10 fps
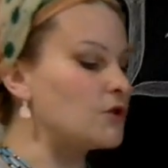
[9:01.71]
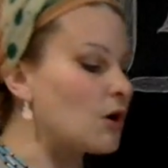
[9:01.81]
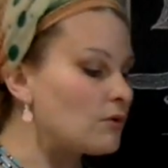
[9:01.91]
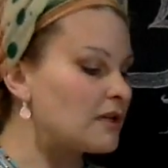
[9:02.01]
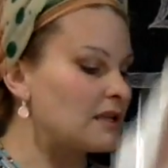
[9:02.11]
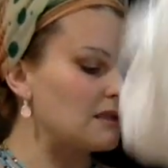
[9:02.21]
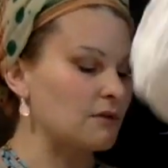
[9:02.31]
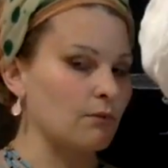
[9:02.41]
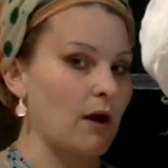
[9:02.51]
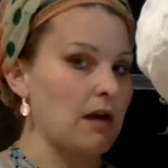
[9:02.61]
don't get
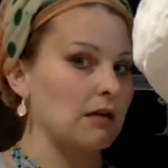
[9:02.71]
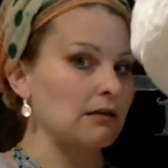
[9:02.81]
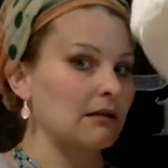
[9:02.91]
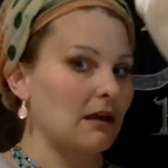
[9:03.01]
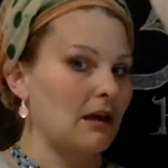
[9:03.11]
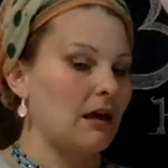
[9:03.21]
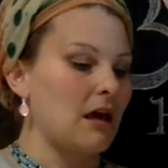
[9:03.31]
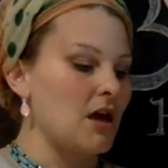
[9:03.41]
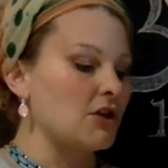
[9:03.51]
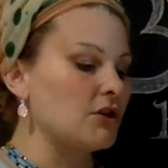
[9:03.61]
this right,
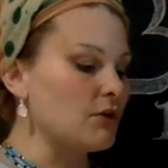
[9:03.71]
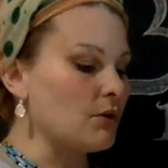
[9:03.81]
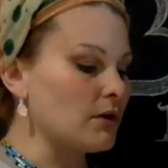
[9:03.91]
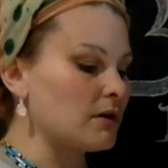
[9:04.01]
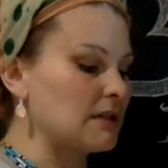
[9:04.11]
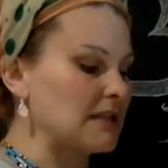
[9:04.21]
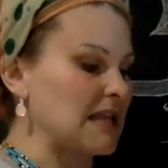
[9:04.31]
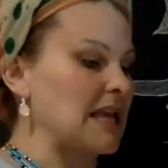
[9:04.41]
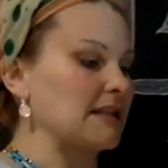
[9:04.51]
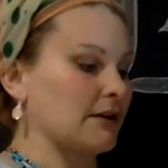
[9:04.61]
your
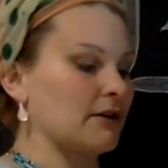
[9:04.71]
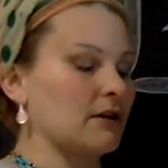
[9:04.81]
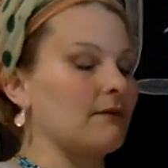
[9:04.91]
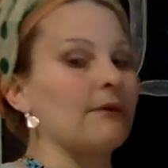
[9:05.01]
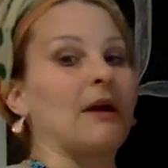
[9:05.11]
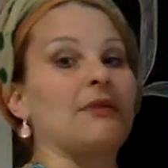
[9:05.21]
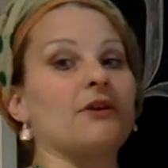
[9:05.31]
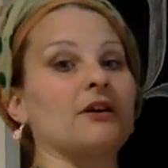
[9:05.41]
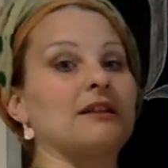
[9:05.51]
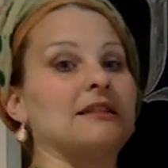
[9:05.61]
stays aren't going to fit right. They're
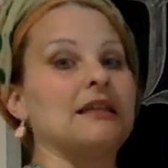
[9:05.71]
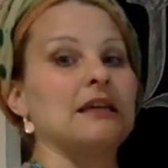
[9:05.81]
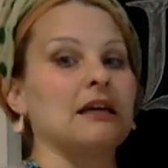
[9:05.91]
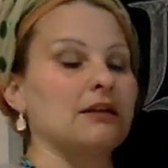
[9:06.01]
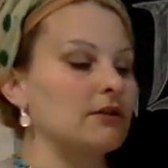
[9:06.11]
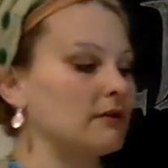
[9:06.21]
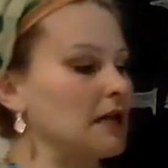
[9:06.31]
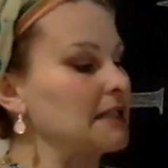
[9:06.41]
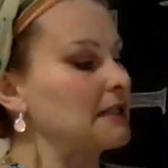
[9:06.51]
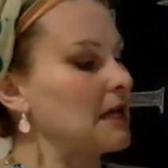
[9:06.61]
going to dig in. So
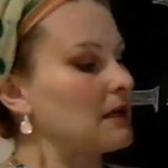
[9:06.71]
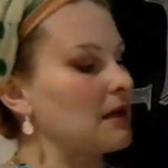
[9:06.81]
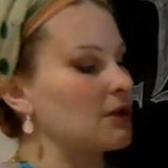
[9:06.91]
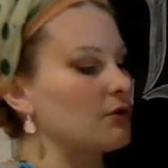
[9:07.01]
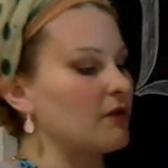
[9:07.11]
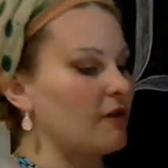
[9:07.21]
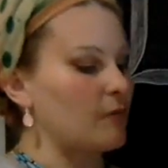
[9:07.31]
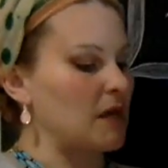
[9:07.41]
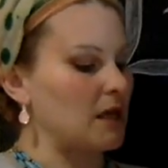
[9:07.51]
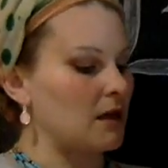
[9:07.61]
let's say like you give
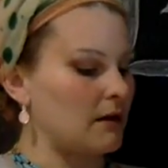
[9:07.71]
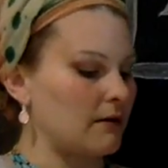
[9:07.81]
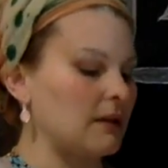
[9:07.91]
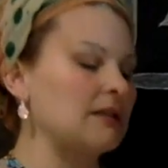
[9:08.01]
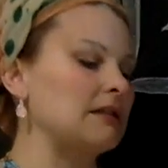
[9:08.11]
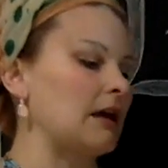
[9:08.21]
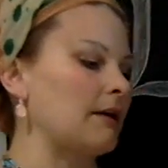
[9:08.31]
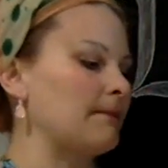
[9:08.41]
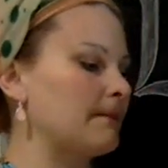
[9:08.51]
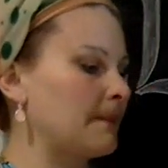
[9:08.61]
me
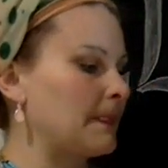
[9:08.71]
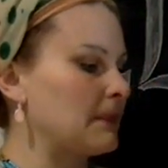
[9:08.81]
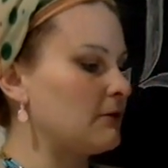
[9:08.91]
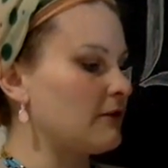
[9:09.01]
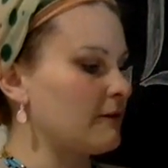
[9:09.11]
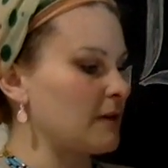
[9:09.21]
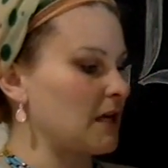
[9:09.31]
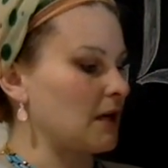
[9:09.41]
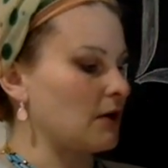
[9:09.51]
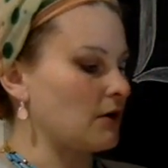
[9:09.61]

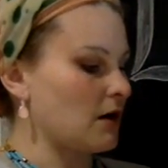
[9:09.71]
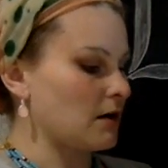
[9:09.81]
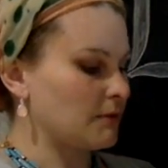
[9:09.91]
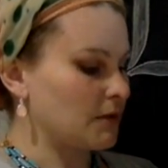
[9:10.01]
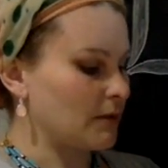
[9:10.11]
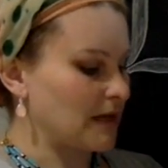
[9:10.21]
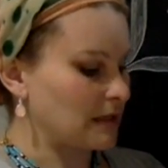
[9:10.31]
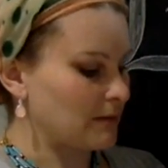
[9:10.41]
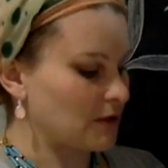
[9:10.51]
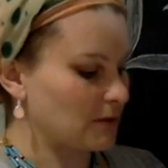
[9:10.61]
an underarm to
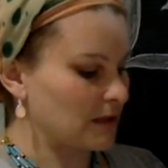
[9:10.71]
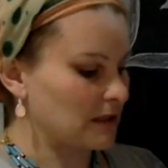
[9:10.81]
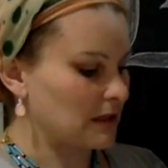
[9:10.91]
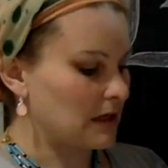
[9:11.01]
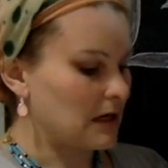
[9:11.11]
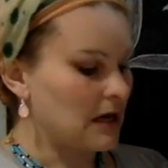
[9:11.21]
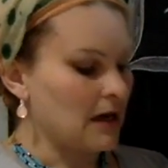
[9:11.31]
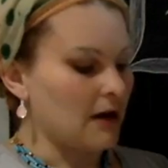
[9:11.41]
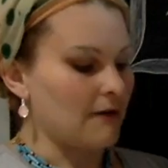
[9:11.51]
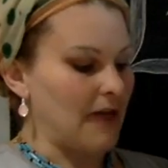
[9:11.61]
waist measurement
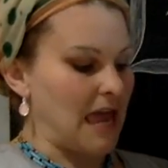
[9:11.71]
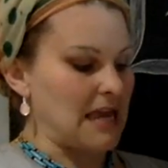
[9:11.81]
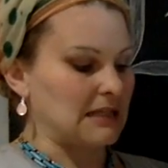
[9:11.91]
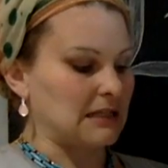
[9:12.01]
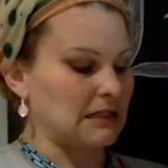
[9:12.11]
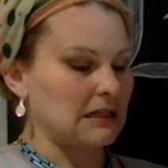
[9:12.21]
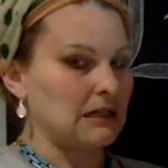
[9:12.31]
of 8.